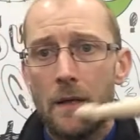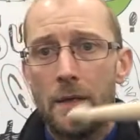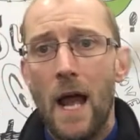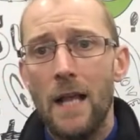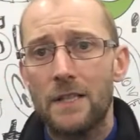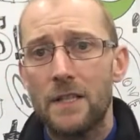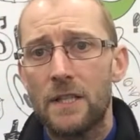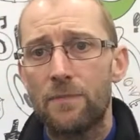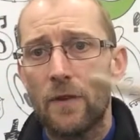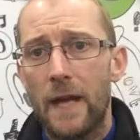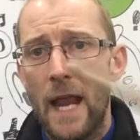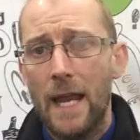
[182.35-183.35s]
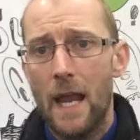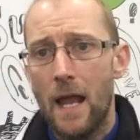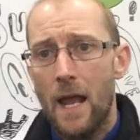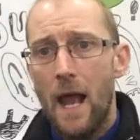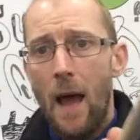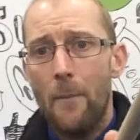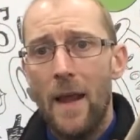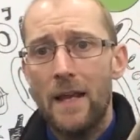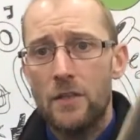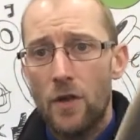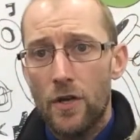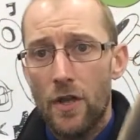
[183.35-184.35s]
nice and springy, and
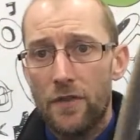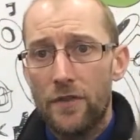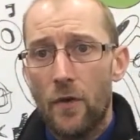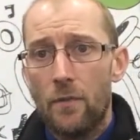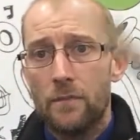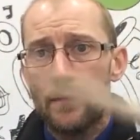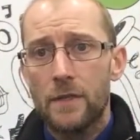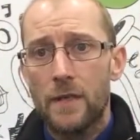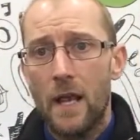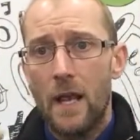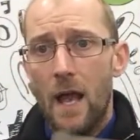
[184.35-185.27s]
make sure your thumbs